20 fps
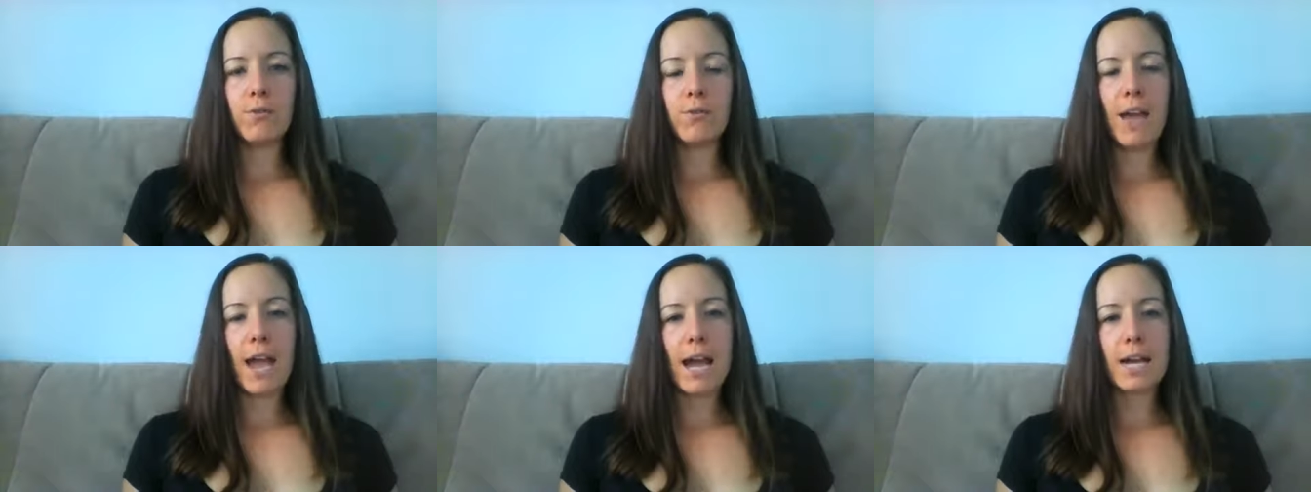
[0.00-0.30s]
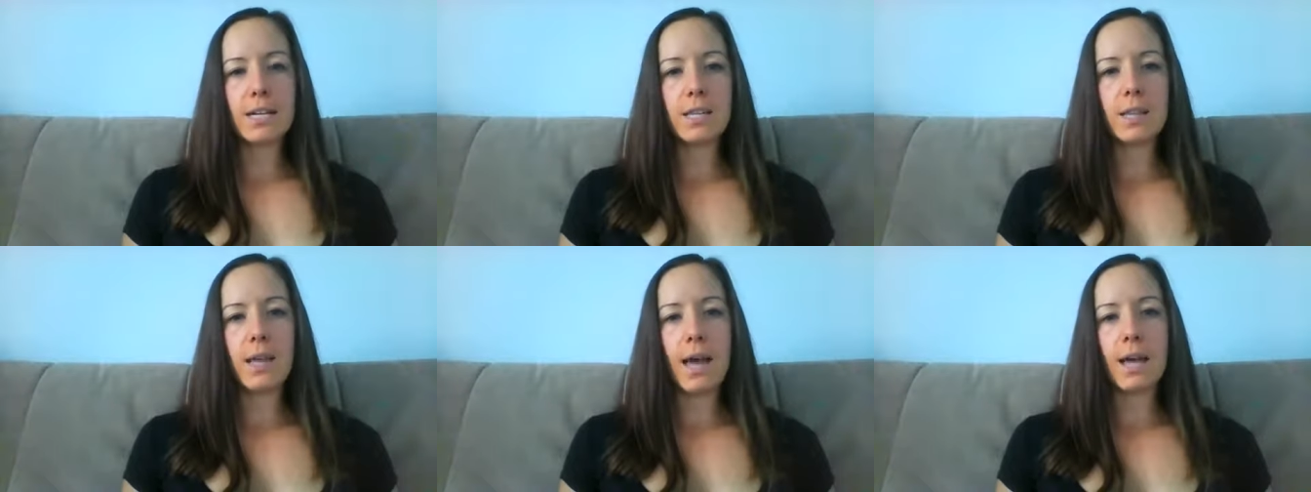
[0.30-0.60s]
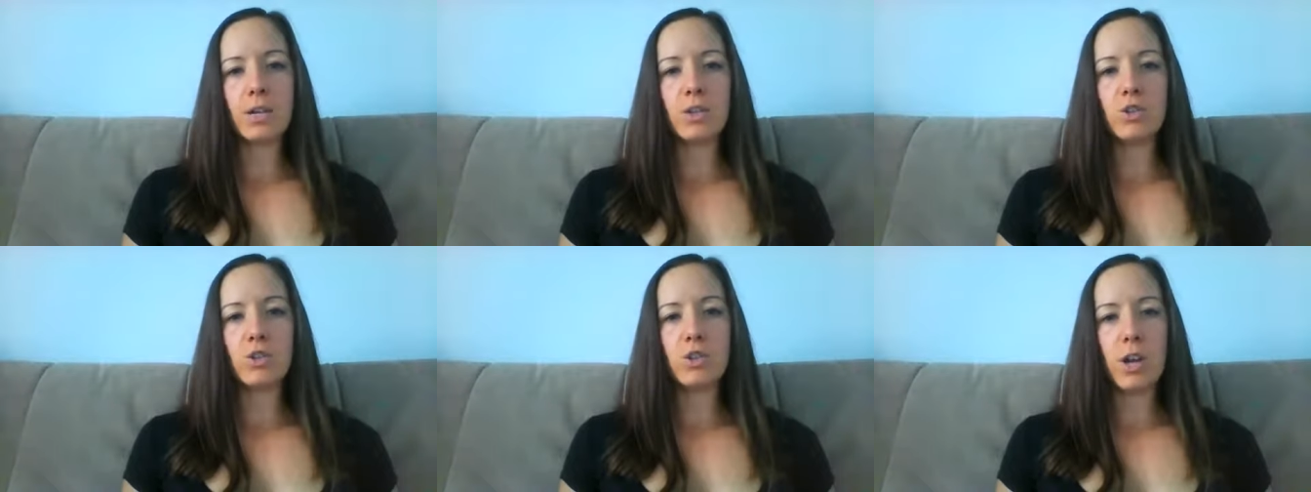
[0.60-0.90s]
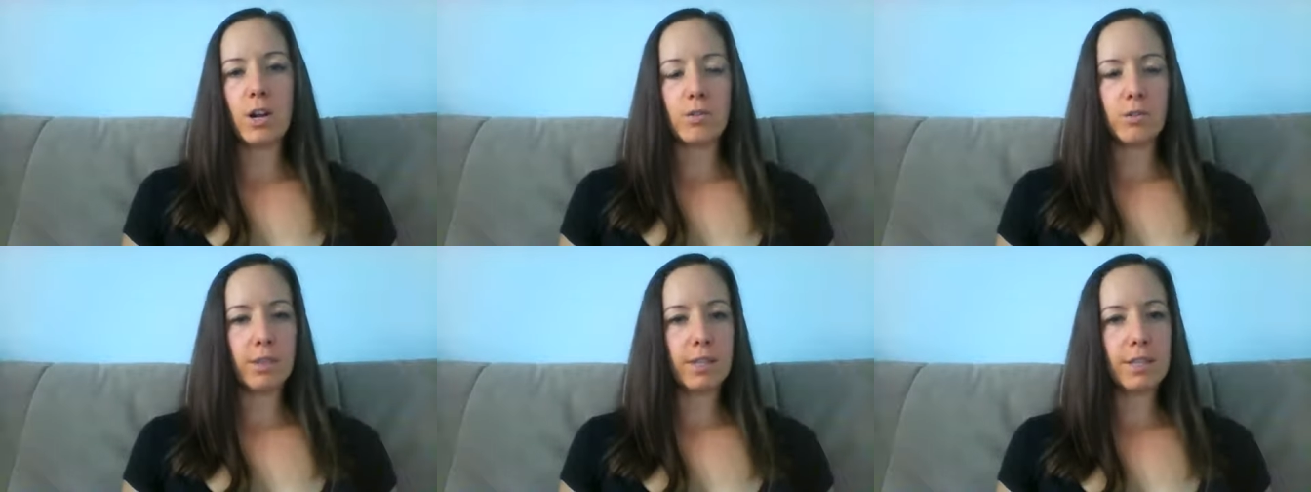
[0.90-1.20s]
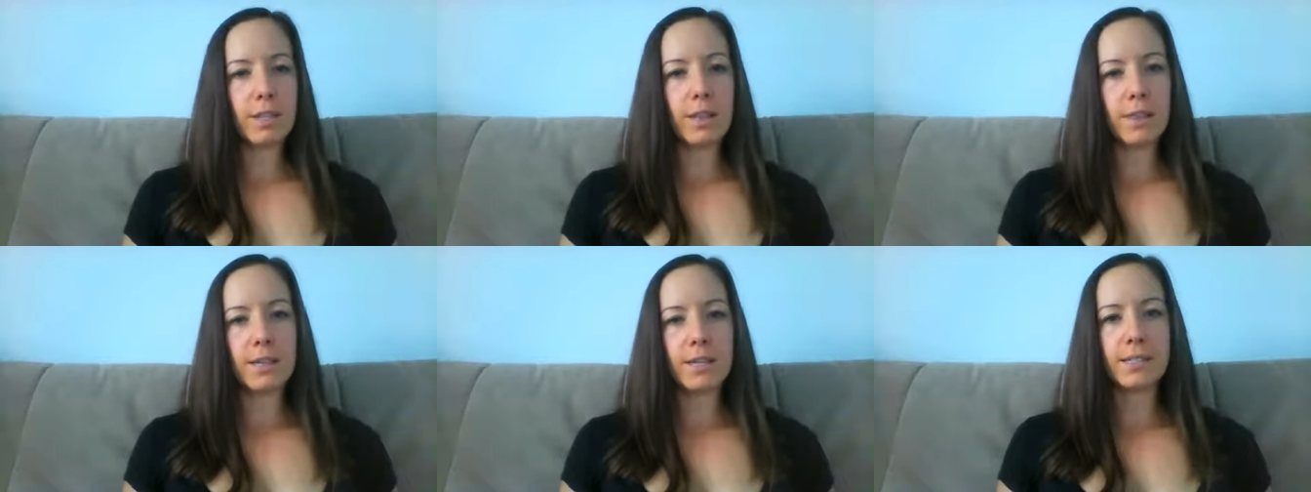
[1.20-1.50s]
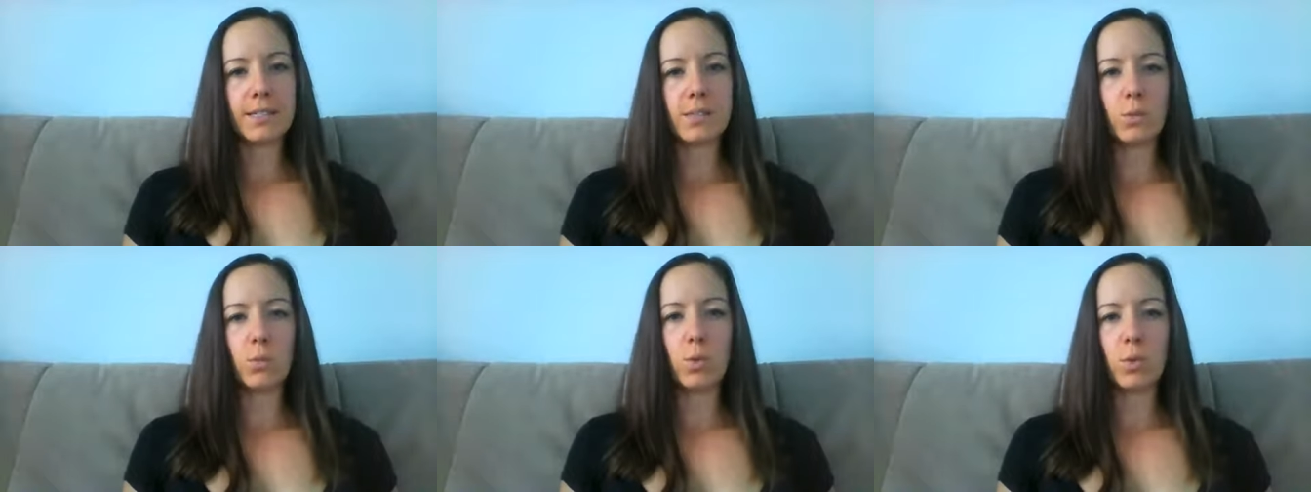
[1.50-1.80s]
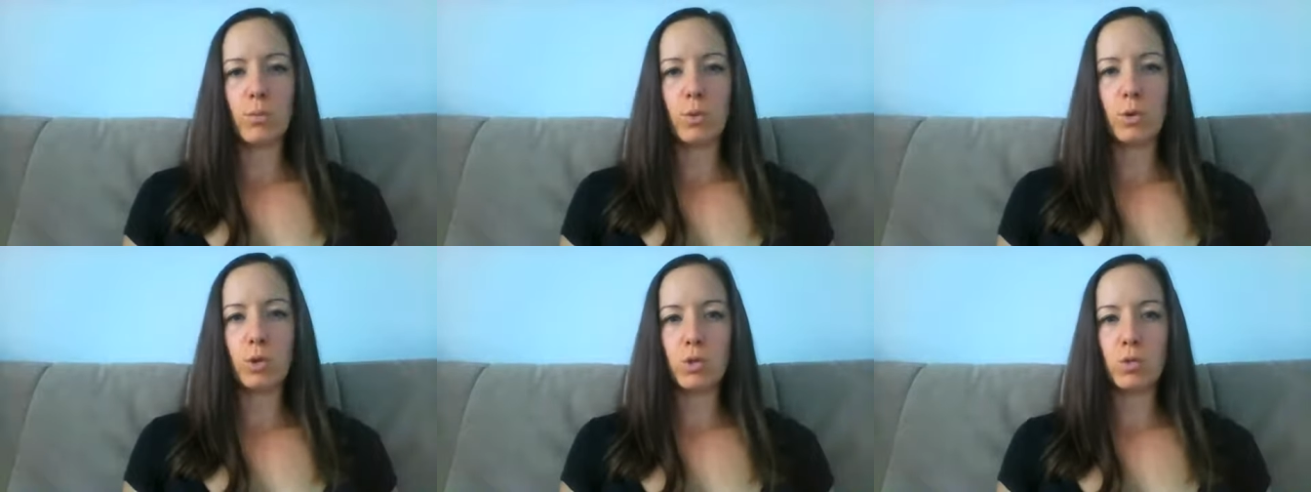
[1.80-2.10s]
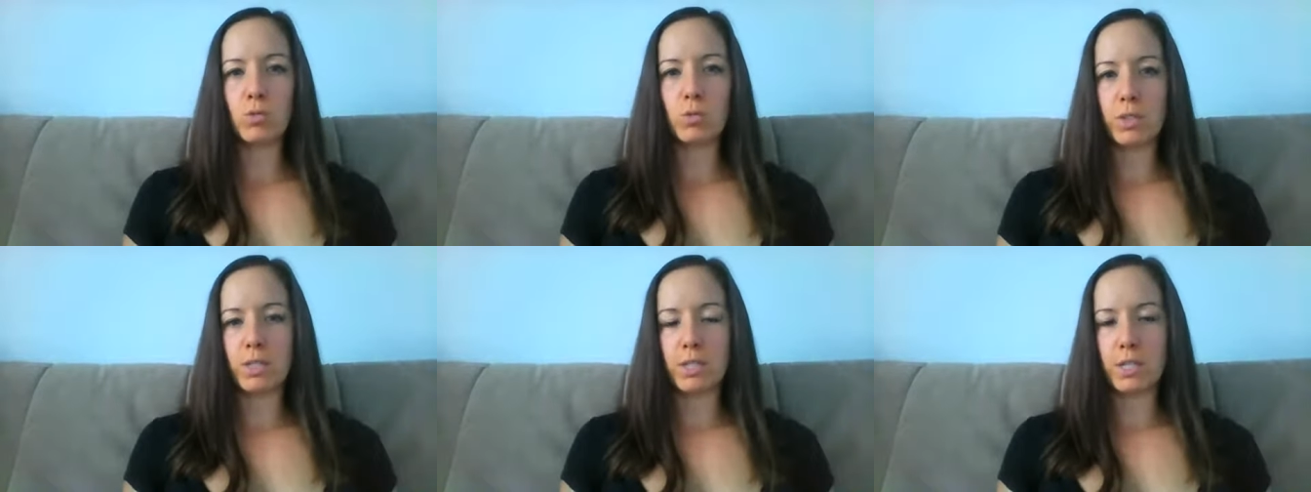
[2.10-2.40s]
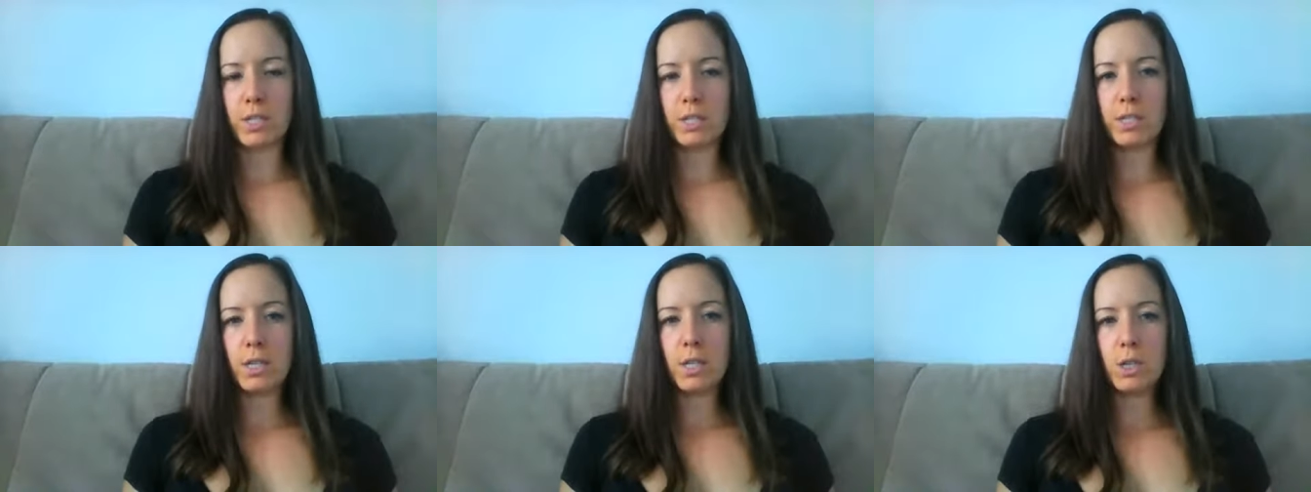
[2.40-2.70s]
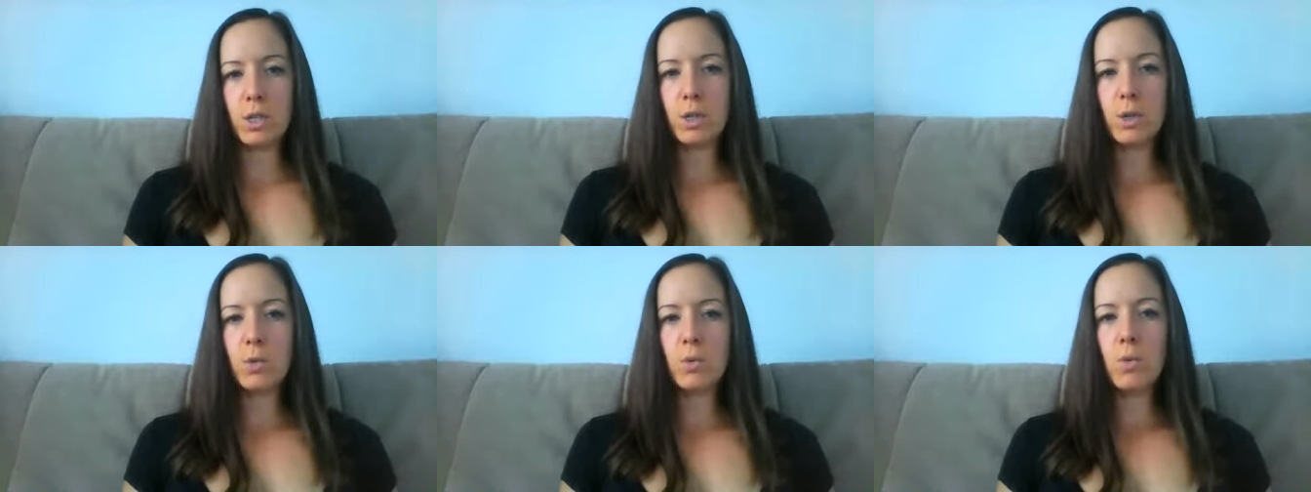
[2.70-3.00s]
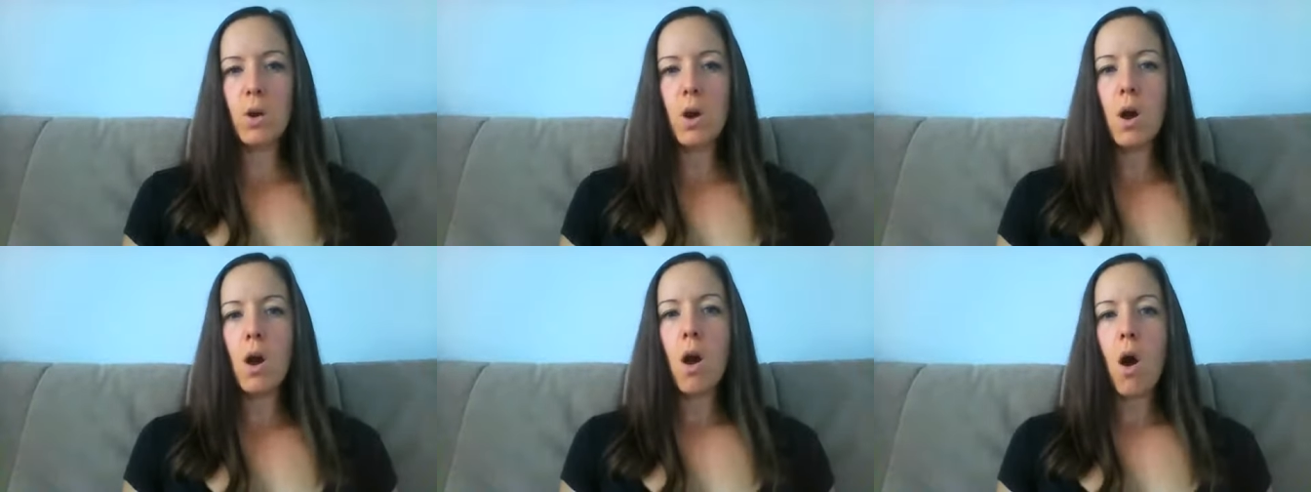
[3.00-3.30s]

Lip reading: fact that generally the things that we're most resistant to